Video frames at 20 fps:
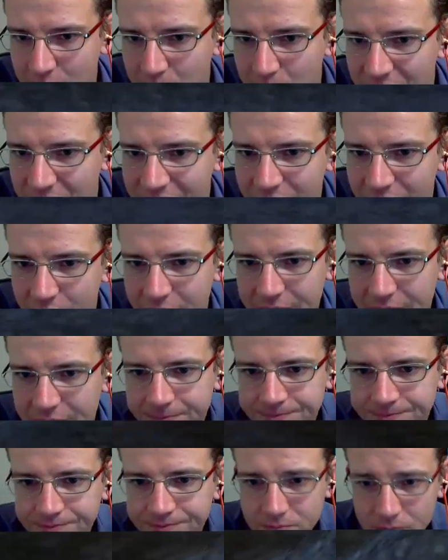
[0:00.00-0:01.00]
it a bit fine.
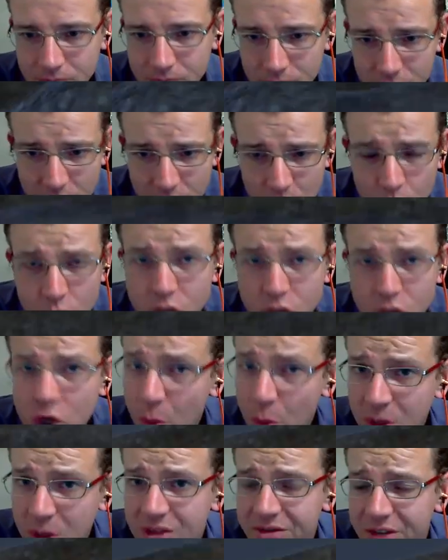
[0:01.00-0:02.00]
Would
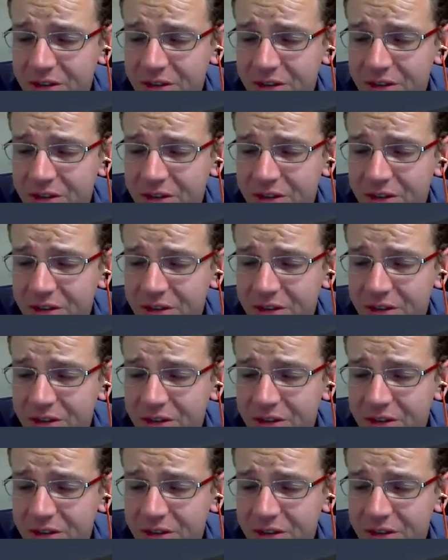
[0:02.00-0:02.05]
not be the